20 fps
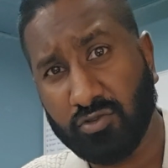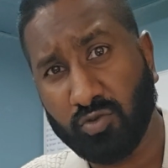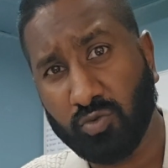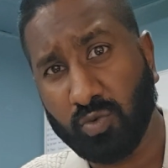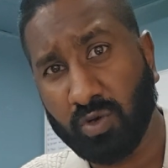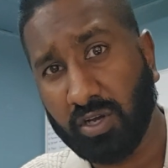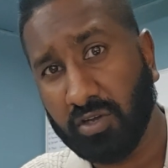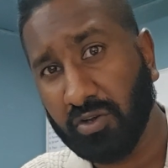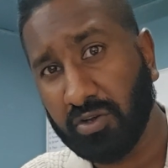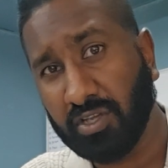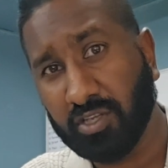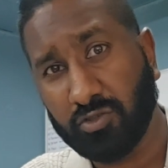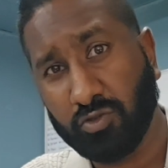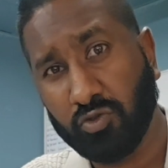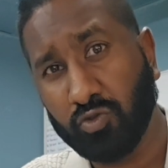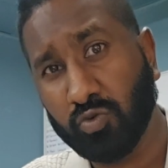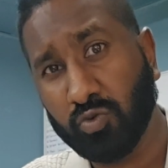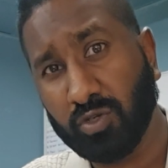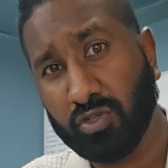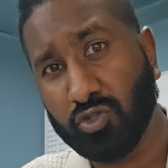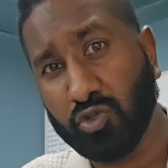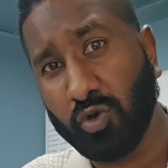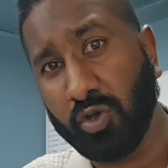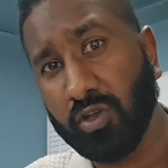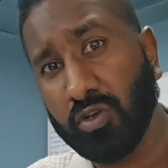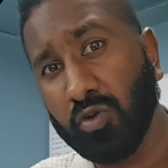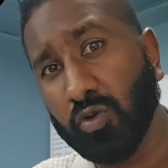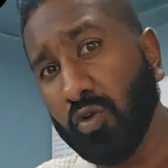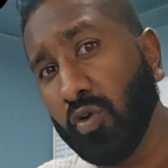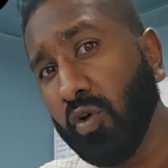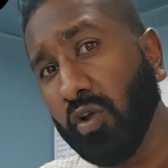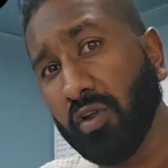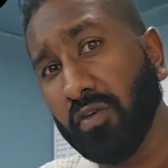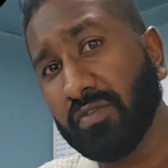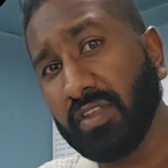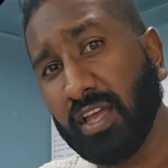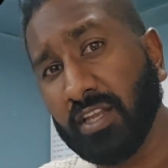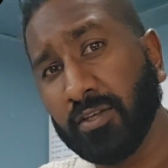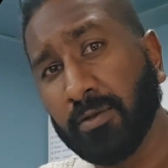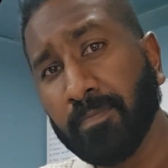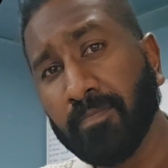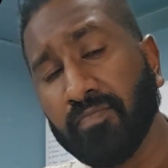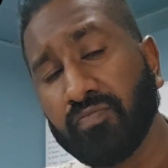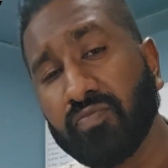to work on it to do a join on all of that,